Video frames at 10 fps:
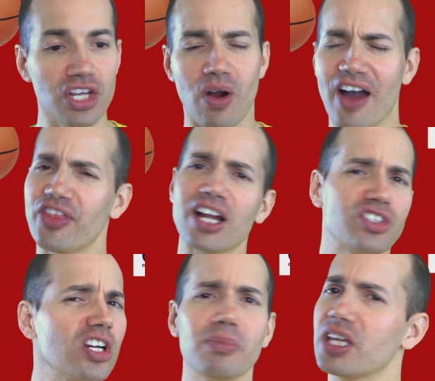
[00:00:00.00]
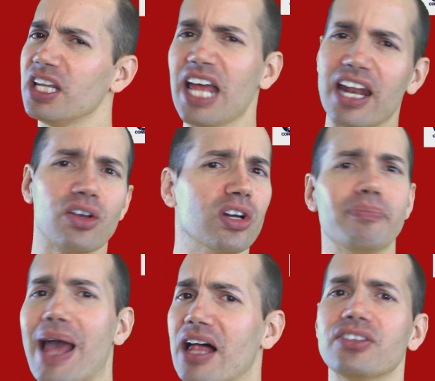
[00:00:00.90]
You know, I thought Jeremy Lin had a
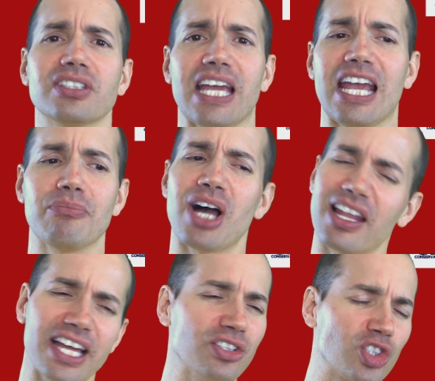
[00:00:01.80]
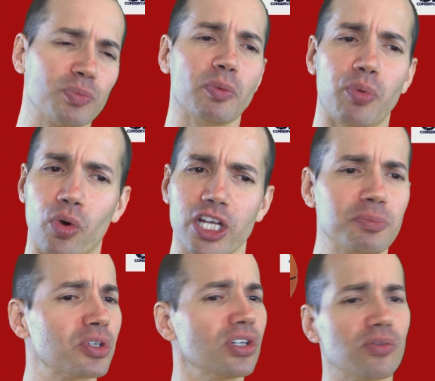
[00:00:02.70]
good balanced game, not like super
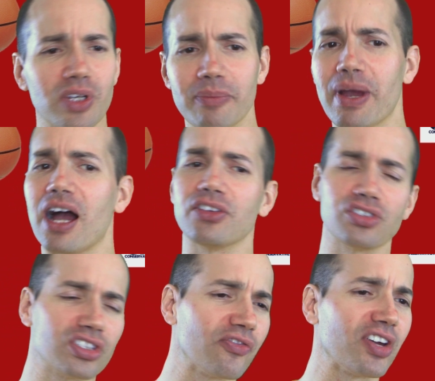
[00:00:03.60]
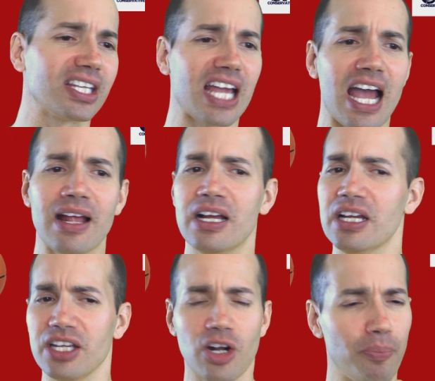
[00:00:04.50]
points, but good rebounds and stuff like that.
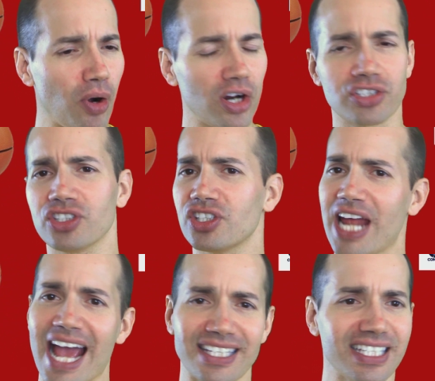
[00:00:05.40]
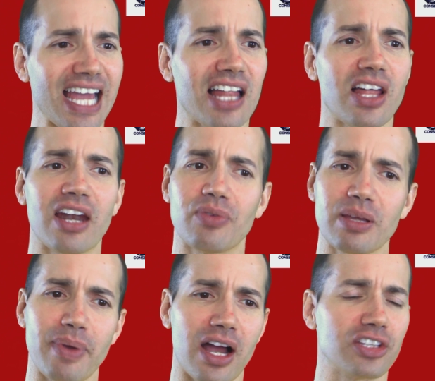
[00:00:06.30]
You know, Parsons and Asik had a lot of
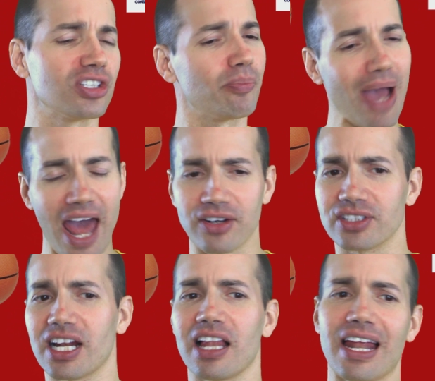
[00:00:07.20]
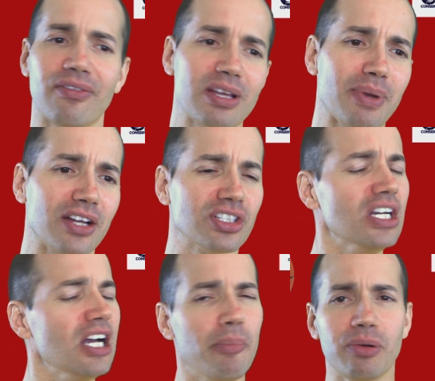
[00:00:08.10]
rebounds. You know, Patterson had a lot of rebounds.
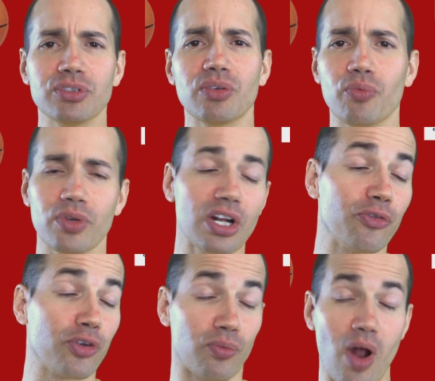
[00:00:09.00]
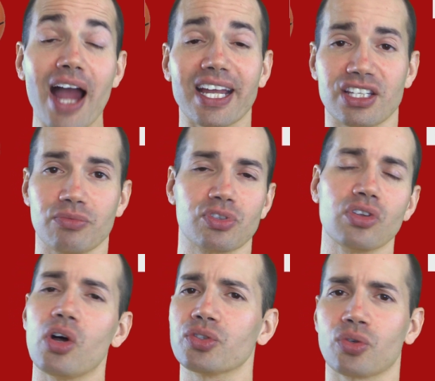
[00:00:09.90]
But it was a, you know, for the Rockets, it
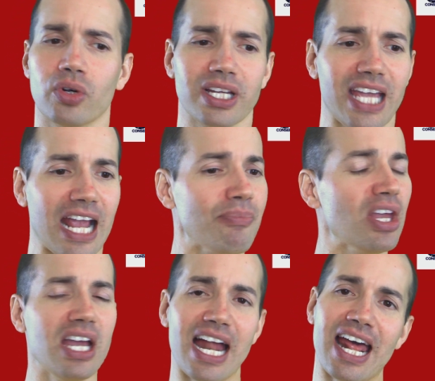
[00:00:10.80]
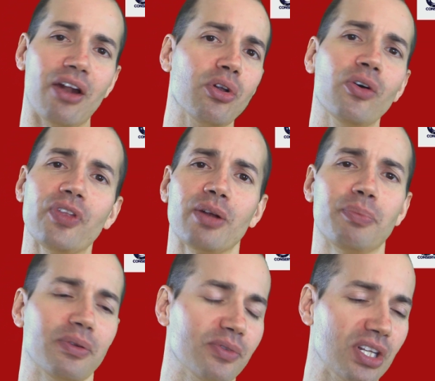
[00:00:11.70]
was a low scoring game. And I don't know if
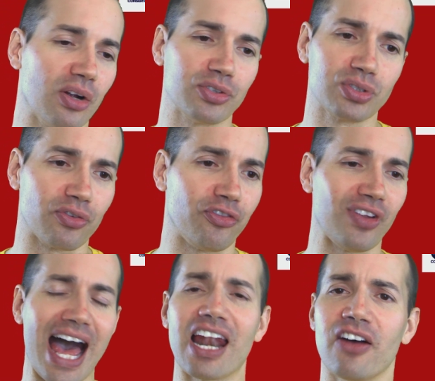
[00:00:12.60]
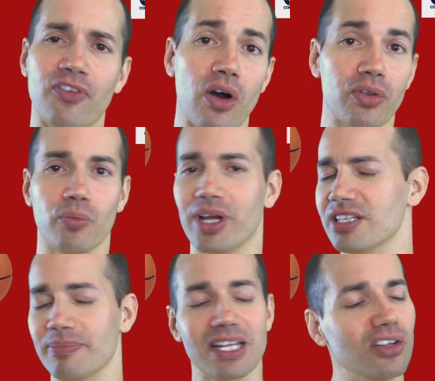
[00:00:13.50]
they've been, you know, sort of flat off all their
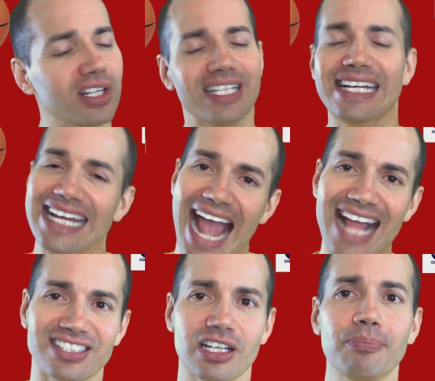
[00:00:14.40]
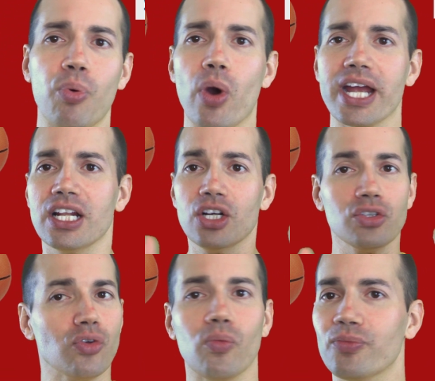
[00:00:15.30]
wins. I mean, look, at some point,
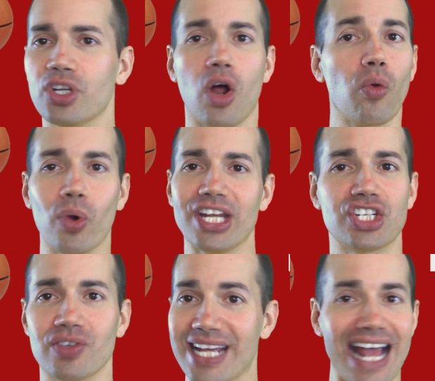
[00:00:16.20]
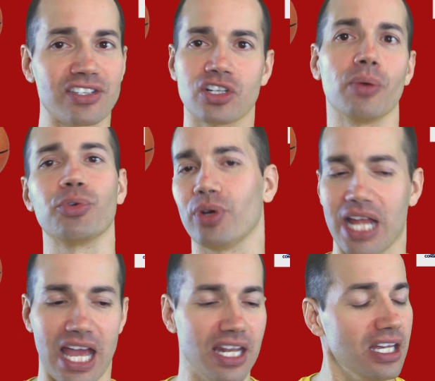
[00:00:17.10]
you know, the winning streak has to come to
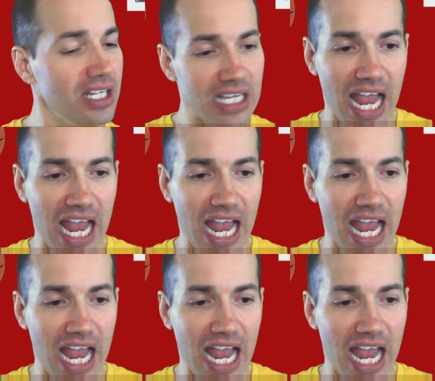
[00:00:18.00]
an end.